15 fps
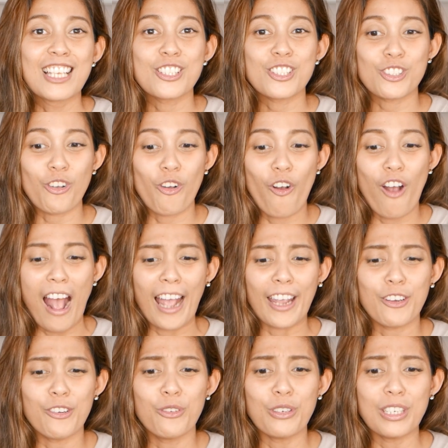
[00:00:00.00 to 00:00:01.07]
So
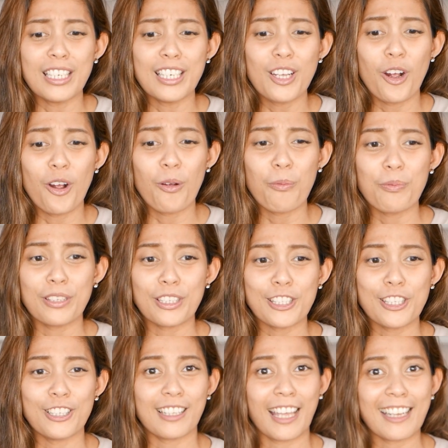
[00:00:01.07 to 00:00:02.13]
I really hope
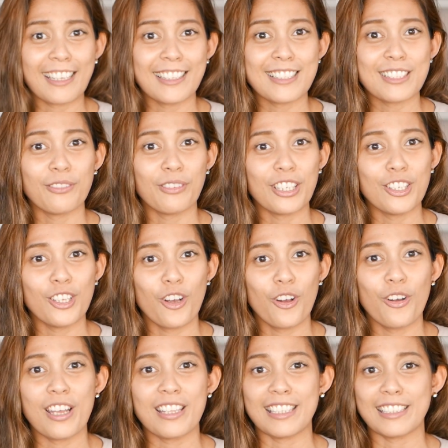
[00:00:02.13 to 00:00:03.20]
that you like this
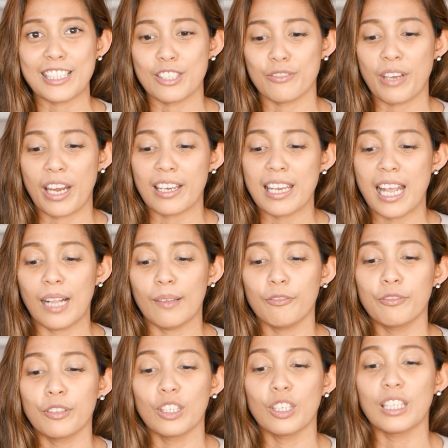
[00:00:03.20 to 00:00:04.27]
video and that it's very
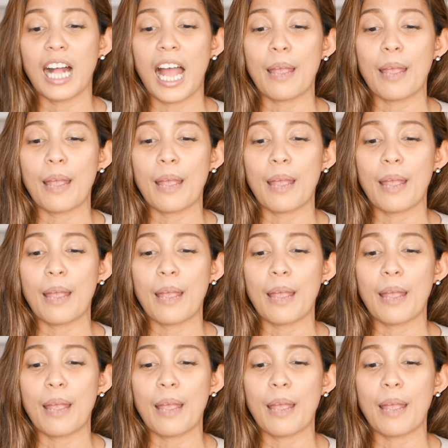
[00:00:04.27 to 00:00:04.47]
helpful.